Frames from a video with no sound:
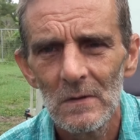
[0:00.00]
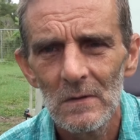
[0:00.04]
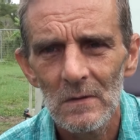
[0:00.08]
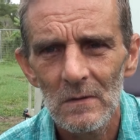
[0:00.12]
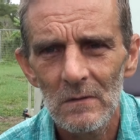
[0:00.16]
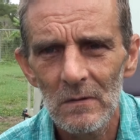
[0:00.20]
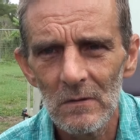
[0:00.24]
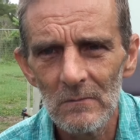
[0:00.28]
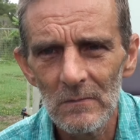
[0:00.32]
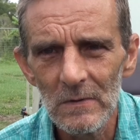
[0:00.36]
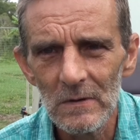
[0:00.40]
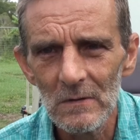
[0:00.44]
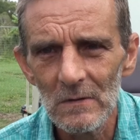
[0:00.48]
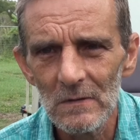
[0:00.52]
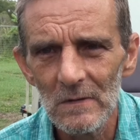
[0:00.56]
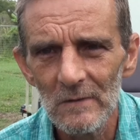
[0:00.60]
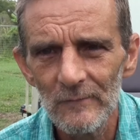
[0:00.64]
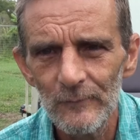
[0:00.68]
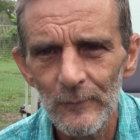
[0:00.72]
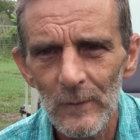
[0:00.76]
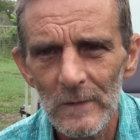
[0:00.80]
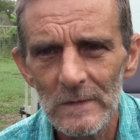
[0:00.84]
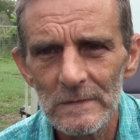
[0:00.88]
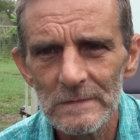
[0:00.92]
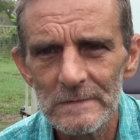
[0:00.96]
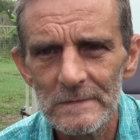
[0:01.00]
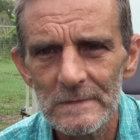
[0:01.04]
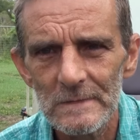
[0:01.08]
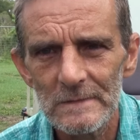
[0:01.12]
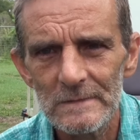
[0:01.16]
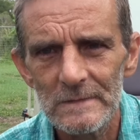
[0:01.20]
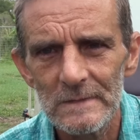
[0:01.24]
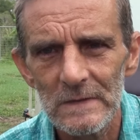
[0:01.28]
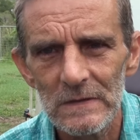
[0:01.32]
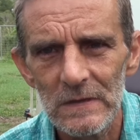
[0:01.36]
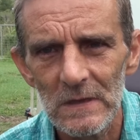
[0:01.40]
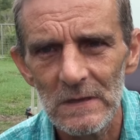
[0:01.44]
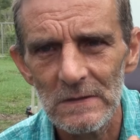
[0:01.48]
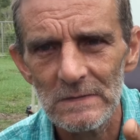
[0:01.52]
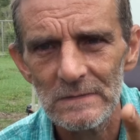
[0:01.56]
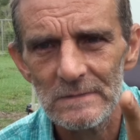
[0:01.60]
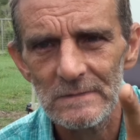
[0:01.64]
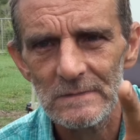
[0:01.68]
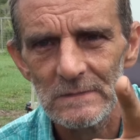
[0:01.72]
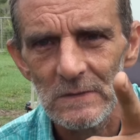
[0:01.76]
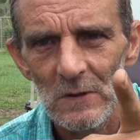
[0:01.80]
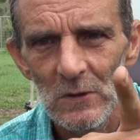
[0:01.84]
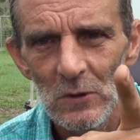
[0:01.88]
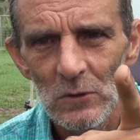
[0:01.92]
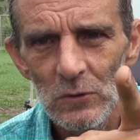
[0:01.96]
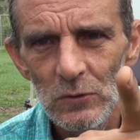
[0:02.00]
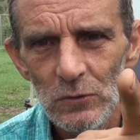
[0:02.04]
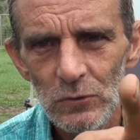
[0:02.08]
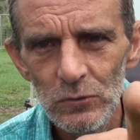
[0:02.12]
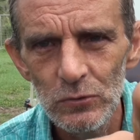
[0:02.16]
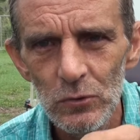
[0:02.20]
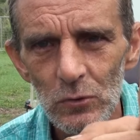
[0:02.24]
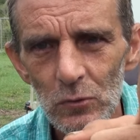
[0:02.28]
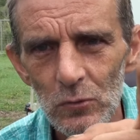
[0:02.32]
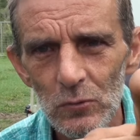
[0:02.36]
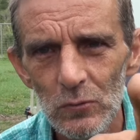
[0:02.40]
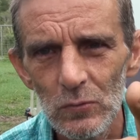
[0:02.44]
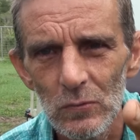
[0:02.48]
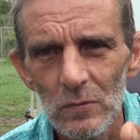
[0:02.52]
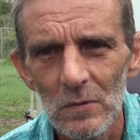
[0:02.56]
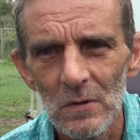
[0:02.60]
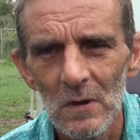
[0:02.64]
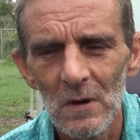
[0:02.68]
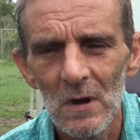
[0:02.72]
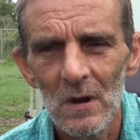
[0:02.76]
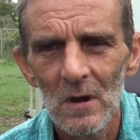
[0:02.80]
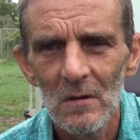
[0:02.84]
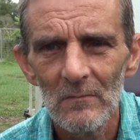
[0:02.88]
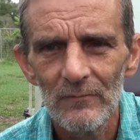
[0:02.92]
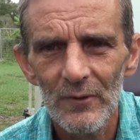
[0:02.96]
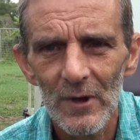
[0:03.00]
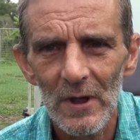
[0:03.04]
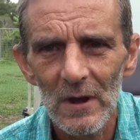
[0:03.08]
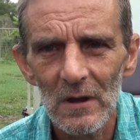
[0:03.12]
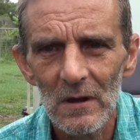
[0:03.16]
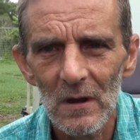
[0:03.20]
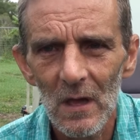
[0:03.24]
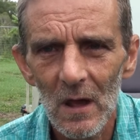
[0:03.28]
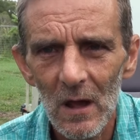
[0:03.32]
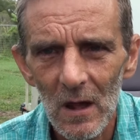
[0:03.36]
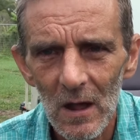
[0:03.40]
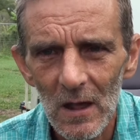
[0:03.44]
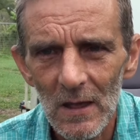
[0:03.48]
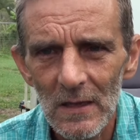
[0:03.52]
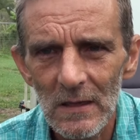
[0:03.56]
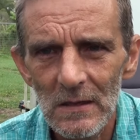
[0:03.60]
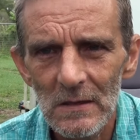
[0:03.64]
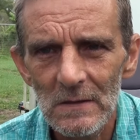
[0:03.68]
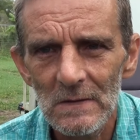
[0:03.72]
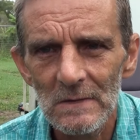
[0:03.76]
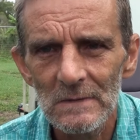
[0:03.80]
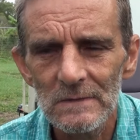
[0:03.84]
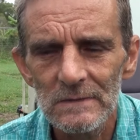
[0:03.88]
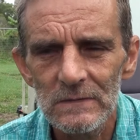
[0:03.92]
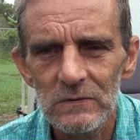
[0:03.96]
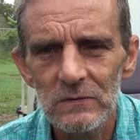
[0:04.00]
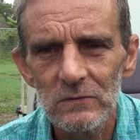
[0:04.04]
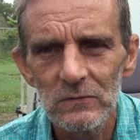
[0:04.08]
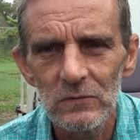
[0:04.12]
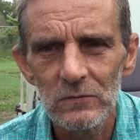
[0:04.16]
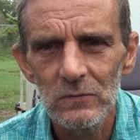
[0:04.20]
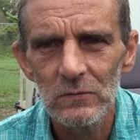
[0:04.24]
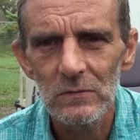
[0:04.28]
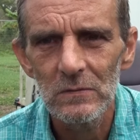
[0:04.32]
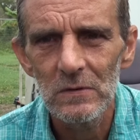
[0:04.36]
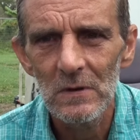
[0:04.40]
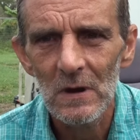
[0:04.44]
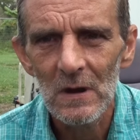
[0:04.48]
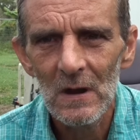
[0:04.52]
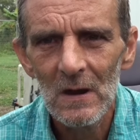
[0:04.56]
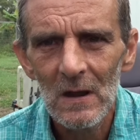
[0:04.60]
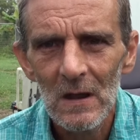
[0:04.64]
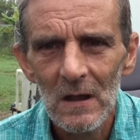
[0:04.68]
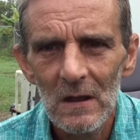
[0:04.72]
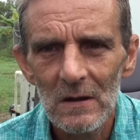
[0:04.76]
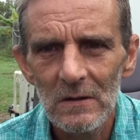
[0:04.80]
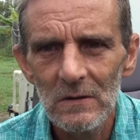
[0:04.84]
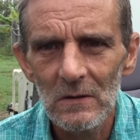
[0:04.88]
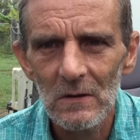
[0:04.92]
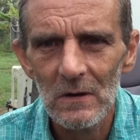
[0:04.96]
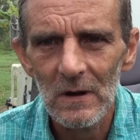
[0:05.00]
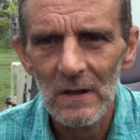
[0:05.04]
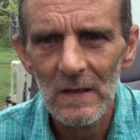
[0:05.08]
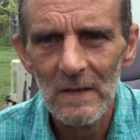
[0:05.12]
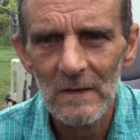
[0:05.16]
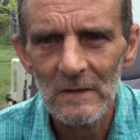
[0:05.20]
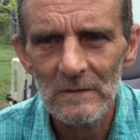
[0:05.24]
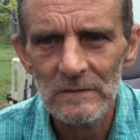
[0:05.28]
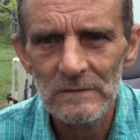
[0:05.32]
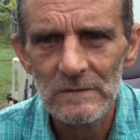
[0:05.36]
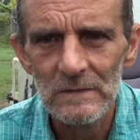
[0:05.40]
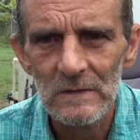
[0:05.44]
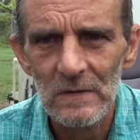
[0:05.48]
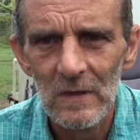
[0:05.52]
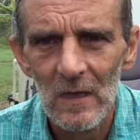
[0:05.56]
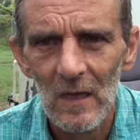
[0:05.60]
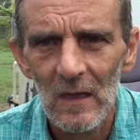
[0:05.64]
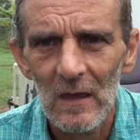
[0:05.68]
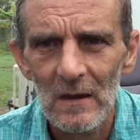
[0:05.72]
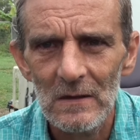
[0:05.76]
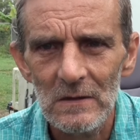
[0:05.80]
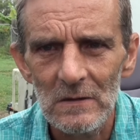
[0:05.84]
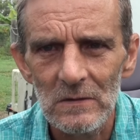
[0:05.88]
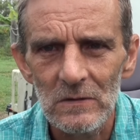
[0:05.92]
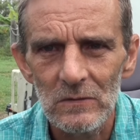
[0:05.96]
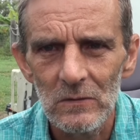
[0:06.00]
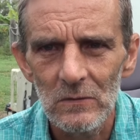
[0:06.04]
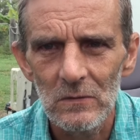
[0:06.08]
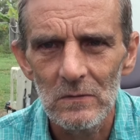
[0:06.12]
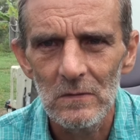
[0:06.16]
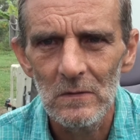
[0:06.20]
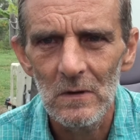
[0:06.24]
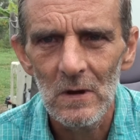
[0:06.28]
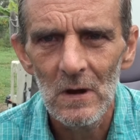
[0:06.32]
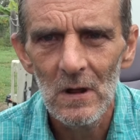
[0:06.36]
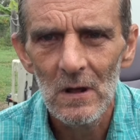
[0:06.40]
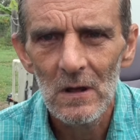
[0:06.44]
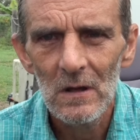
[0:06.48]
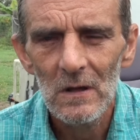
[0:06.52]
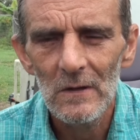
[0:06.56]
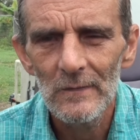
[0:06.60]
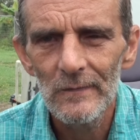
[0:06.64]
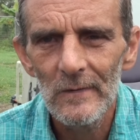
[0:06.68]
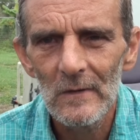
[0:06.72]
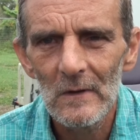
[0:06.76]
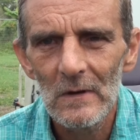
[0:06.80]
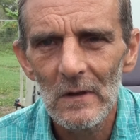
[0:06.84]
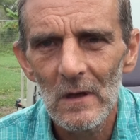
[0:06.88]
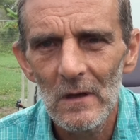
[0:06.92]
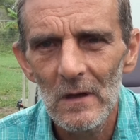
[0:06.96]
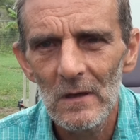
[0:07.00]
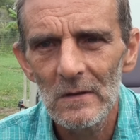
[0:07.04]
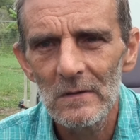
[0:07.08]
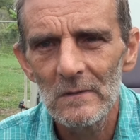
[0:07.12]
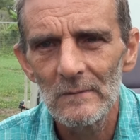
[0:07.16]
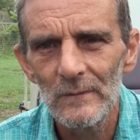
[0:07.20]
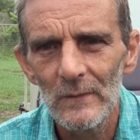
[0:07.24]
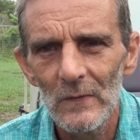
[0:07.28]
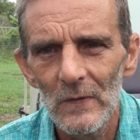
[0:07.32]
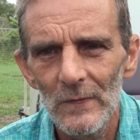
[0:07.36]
Criminal offenses against you by lying to you and not educating you on the line of